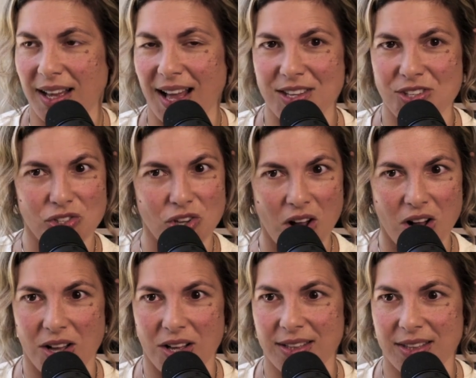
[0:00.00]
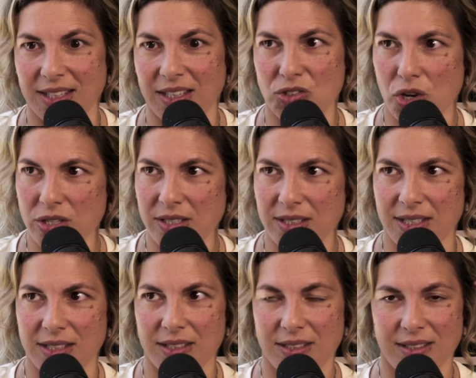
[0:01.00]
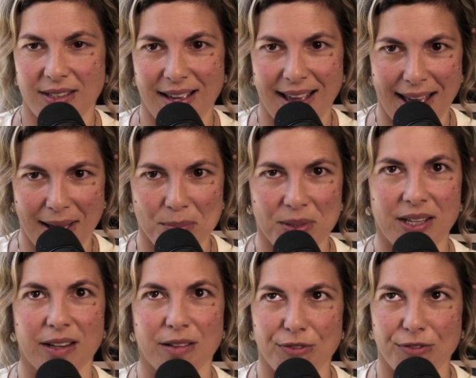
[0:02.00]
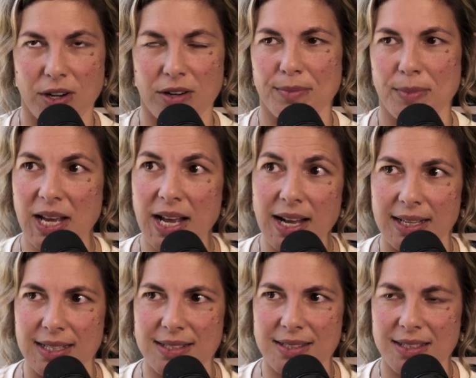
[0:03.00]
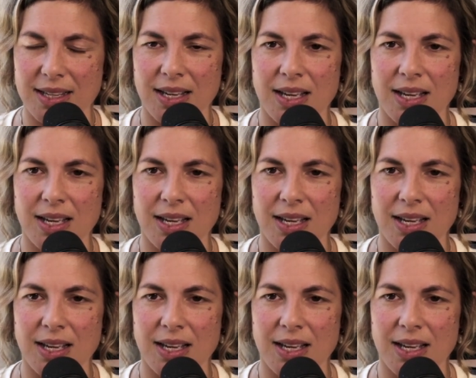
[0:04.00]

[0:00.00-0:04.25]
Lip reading: I saw the atrocity happening in front of my eyes.